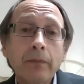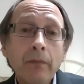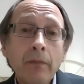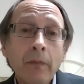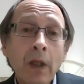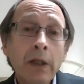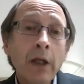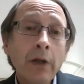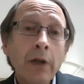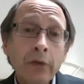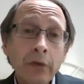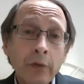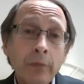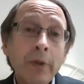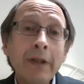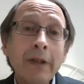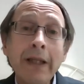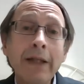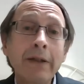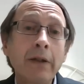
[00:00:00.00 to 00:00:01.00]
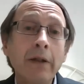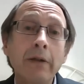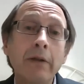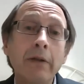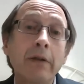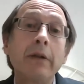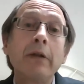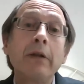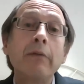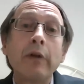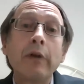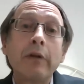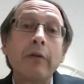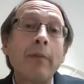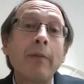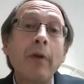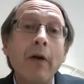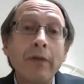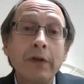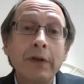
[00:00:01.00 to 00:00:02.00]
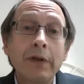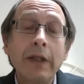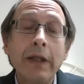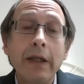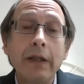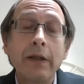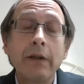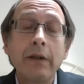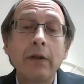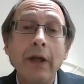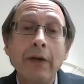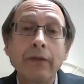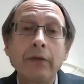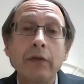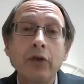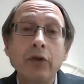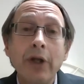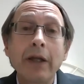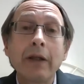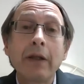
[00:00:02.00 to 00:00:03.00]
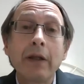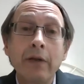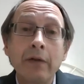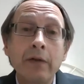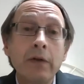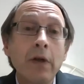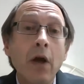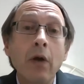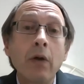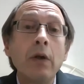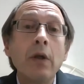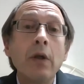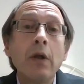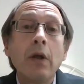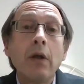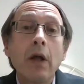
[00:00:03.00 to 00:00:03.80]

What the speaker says: assuming obviously you have to check that there's no